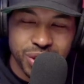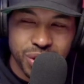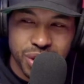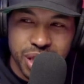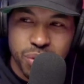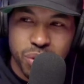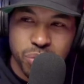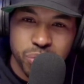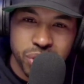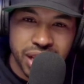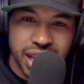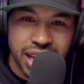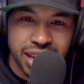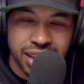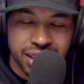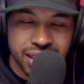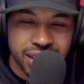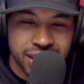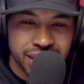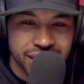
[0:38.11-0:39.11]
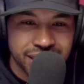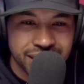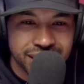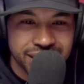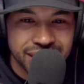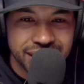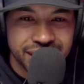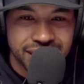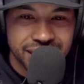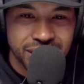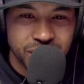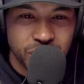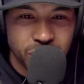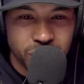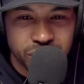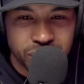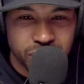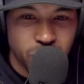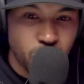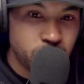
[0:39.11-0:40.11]
So they would be like, you
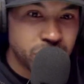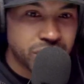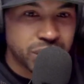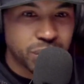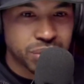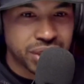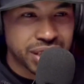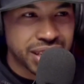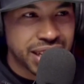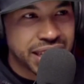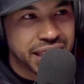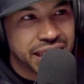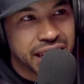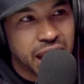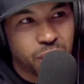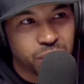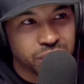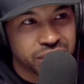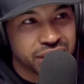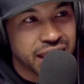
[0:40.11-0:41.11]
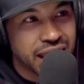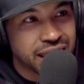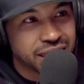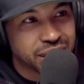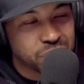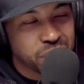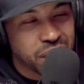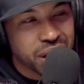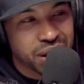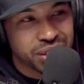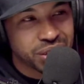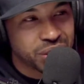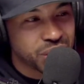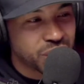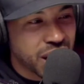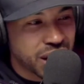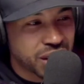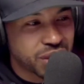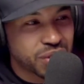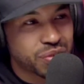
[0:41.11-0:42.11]
know, show me something. And then I would just ask them, how, you
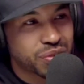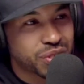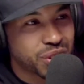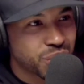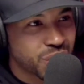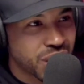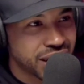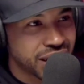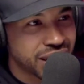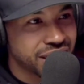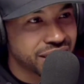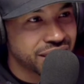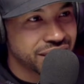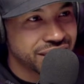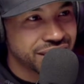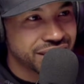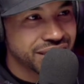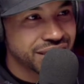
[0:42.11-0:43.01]
know, how do you feel right now?